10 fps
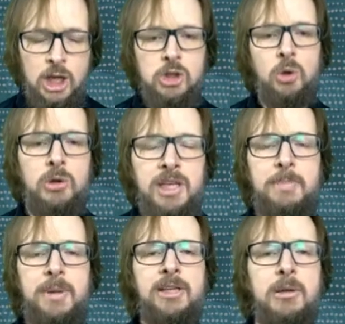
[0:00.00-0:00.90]
So
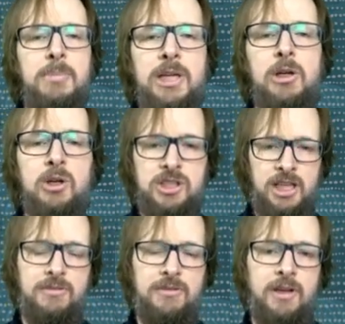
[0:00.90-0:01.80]
keeping the binlog
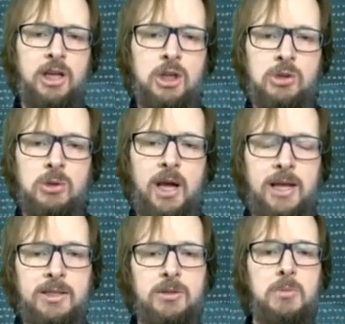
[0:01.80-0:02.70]
safe. So
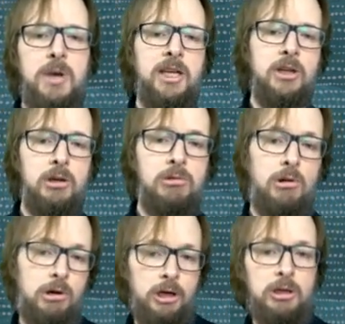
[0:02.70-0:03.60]
as you may
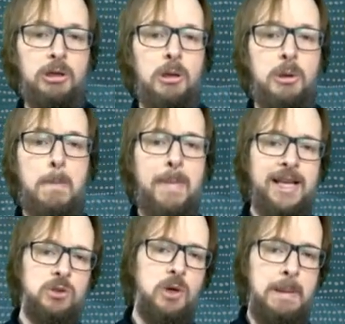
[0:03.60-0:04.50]
know or not, the
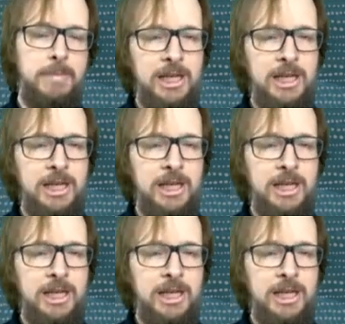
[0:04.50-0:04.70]
MySQL